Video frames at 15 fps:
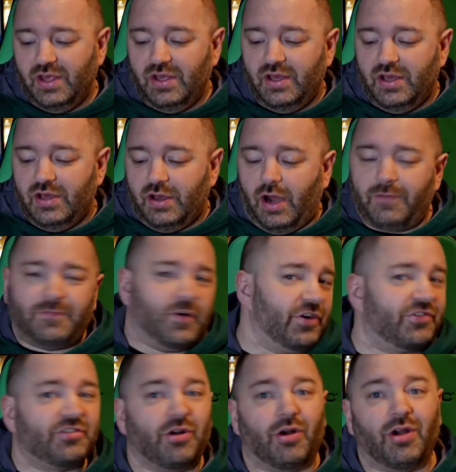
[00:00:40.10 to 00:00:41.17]
our first
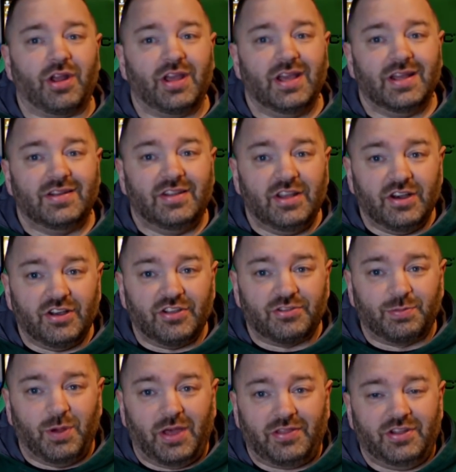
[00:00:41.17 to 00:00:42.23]
story deals
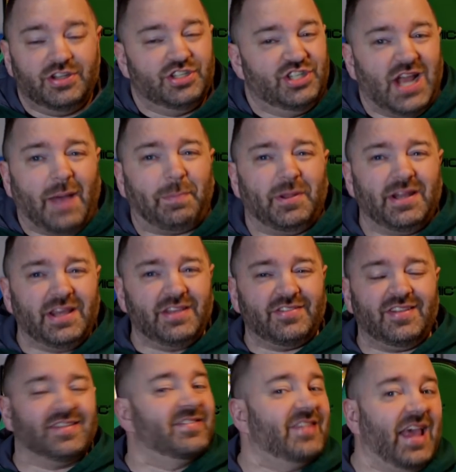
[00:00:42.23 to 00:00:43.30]
with
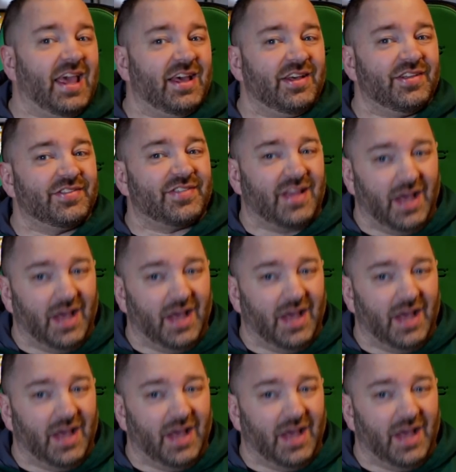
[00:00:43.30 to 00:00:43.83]
Japanese sales